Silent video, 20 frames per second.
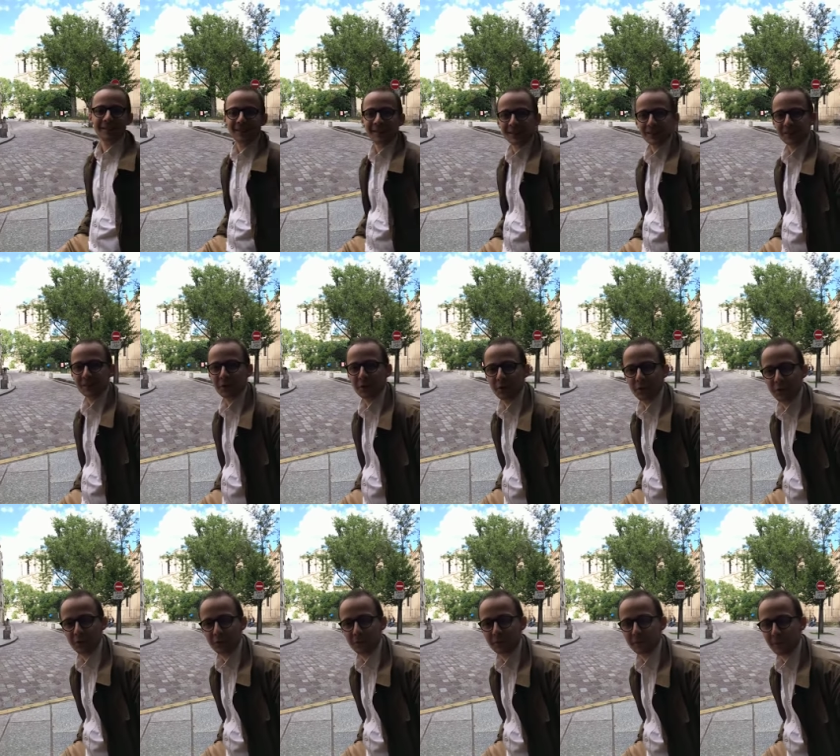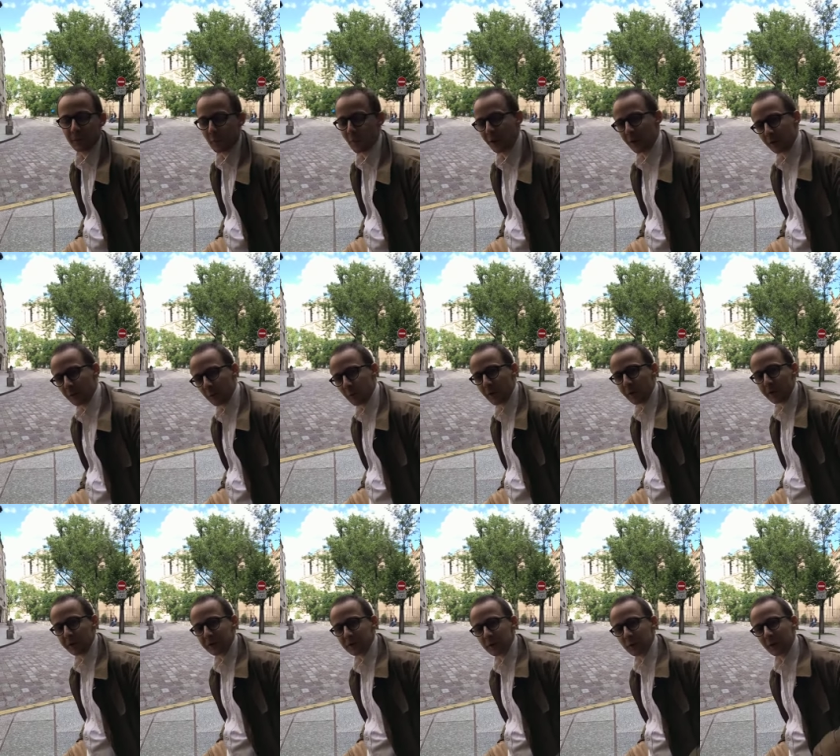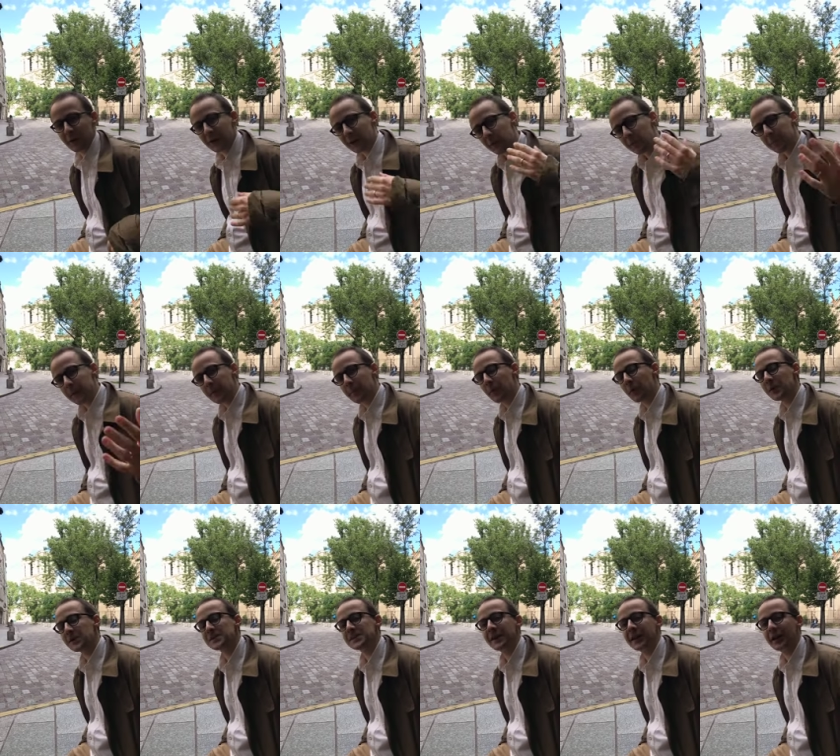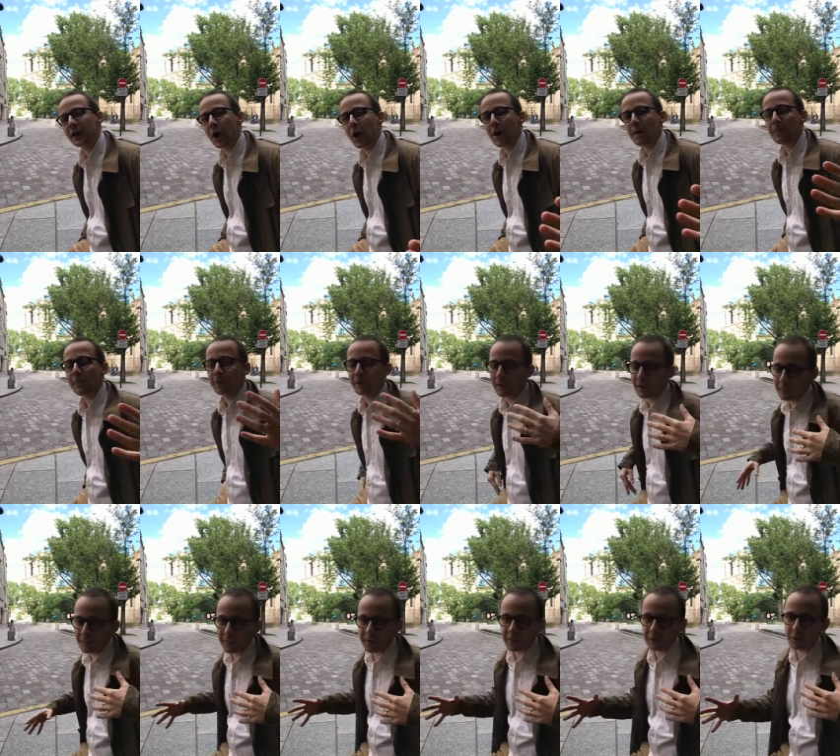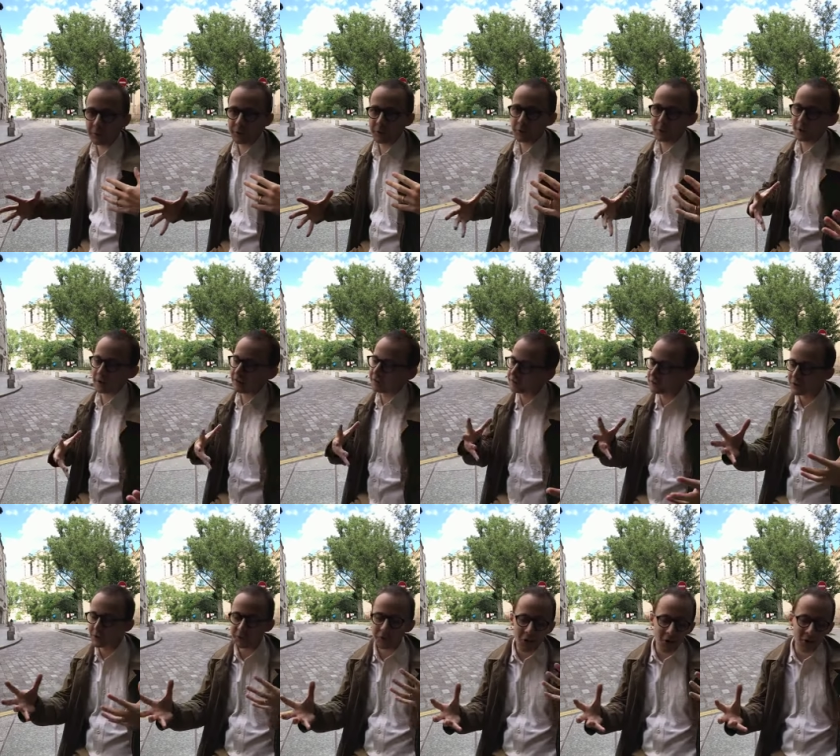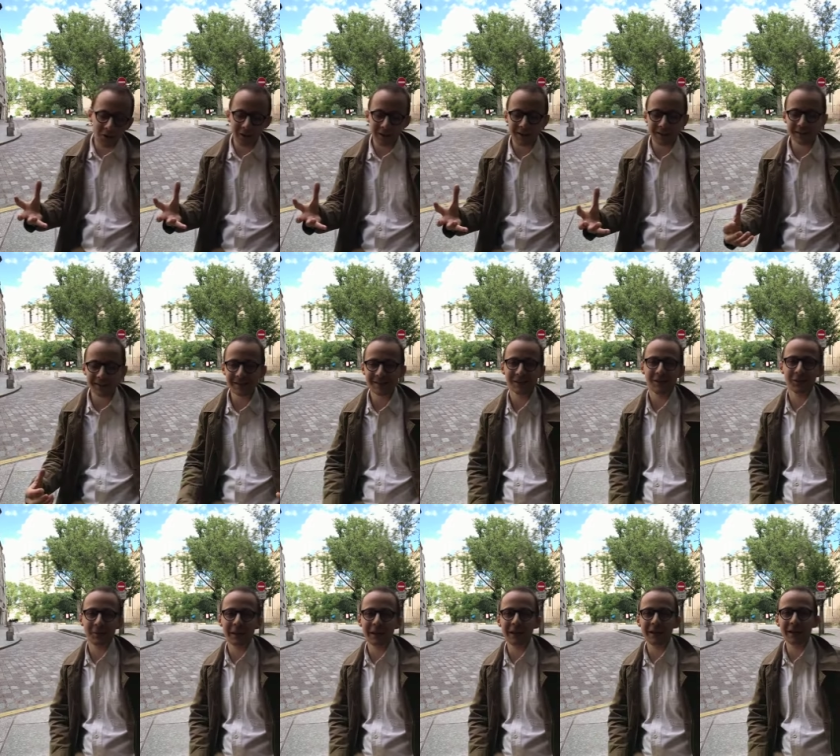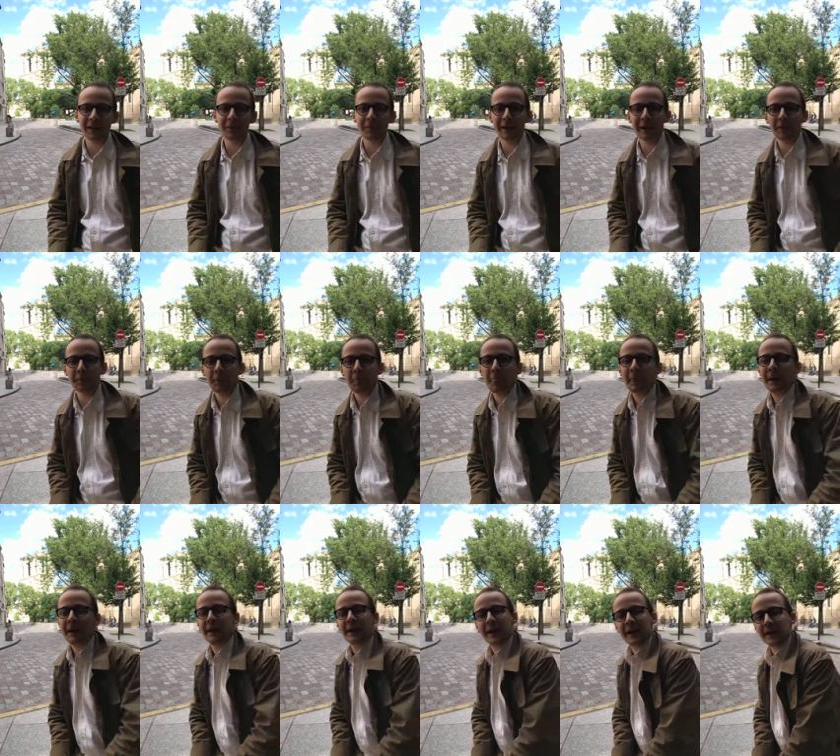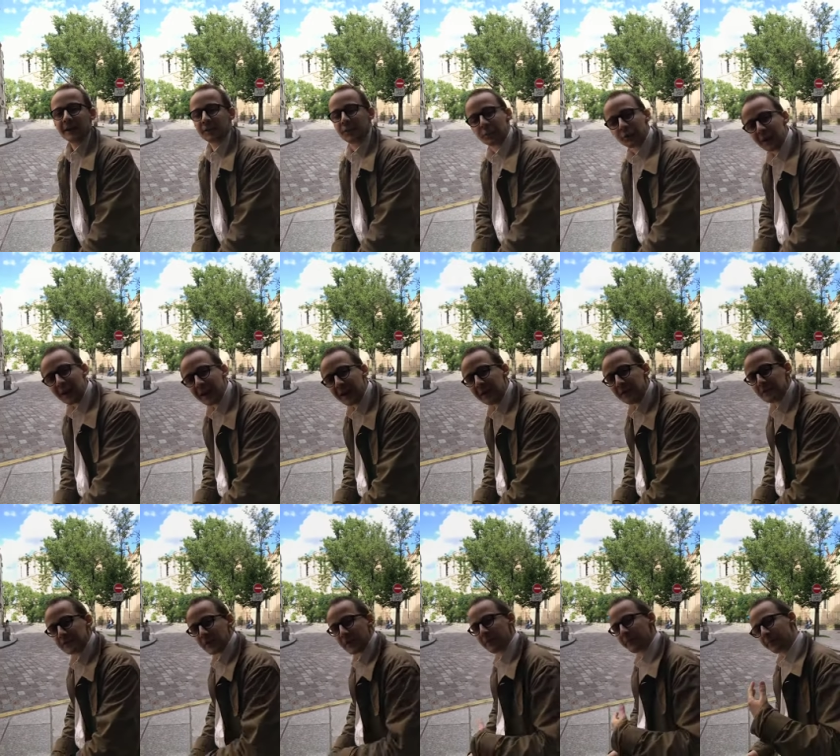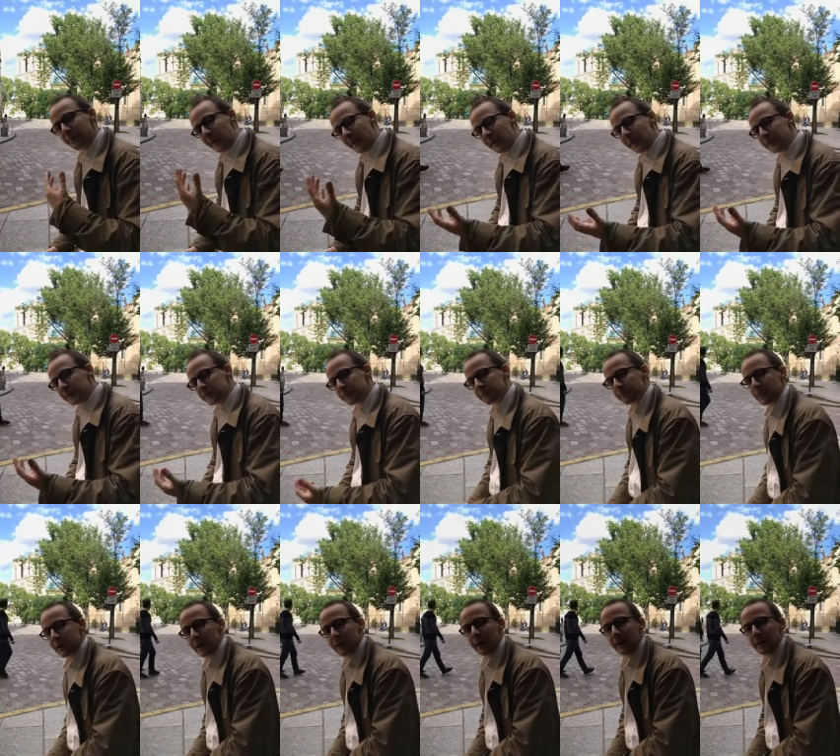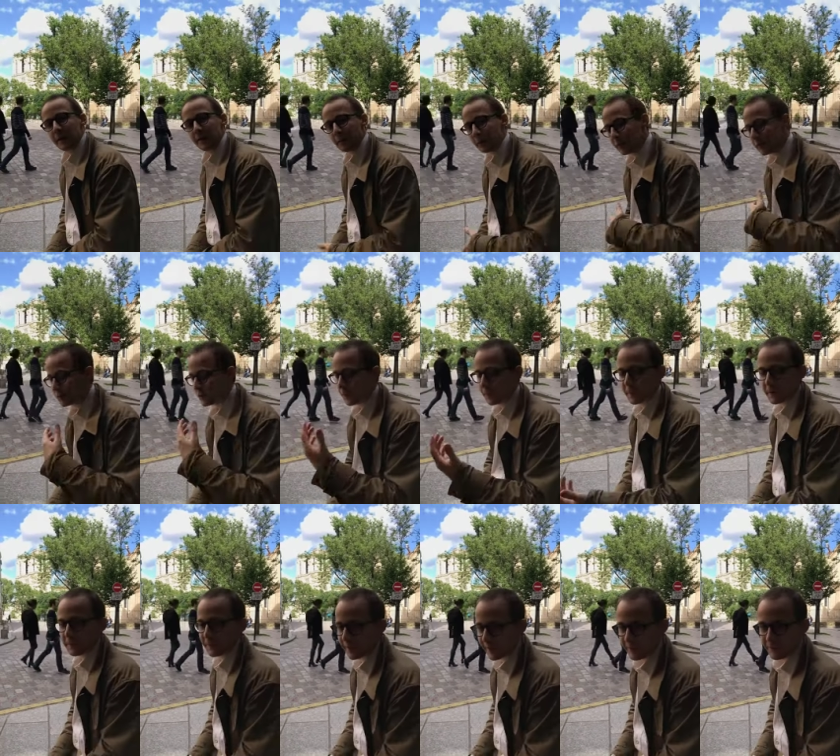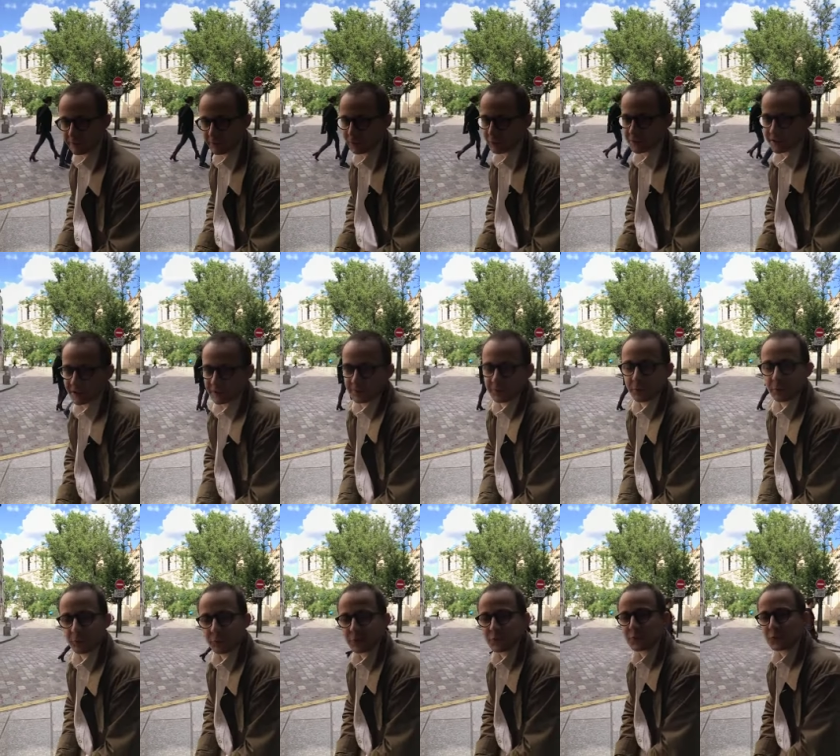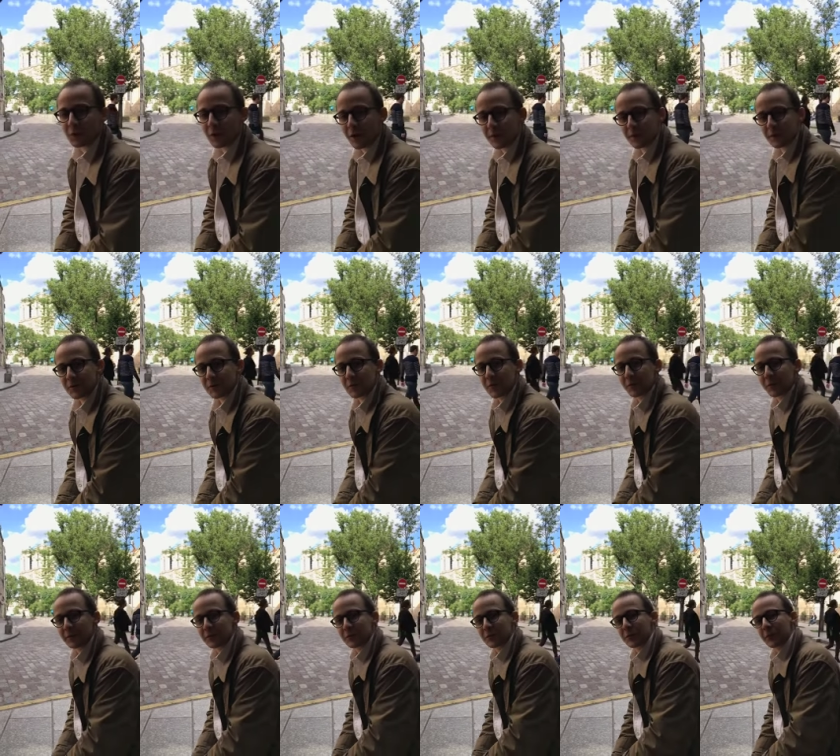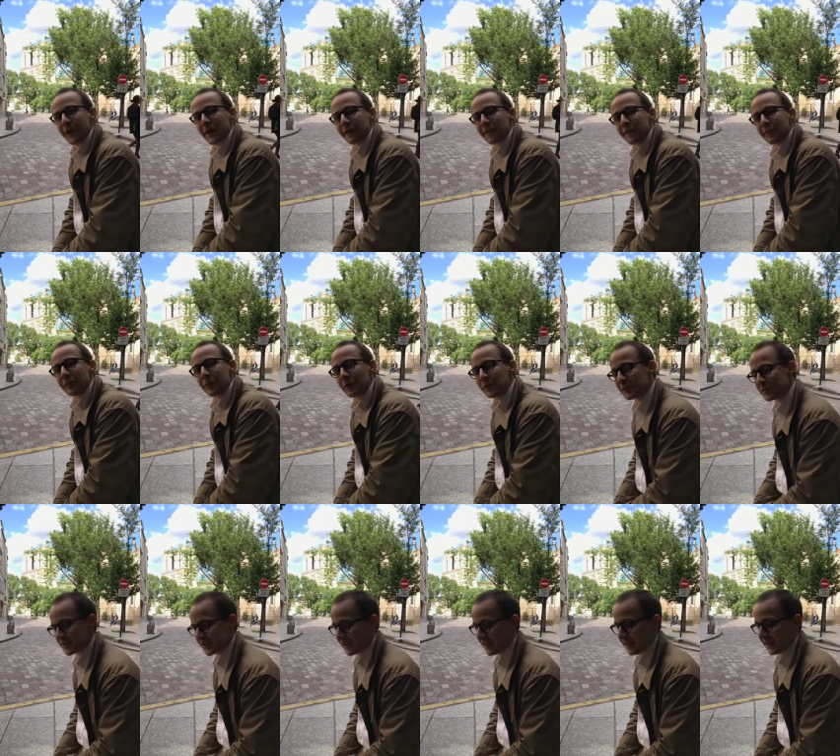So, well, we're going to welcome people as they come a little bit. We do a little talk like this at the beginning, right? And today, so I'm Ferret. Uh, I'm going to repeat my name a few times for those newcomers who are going to arrive afterwards.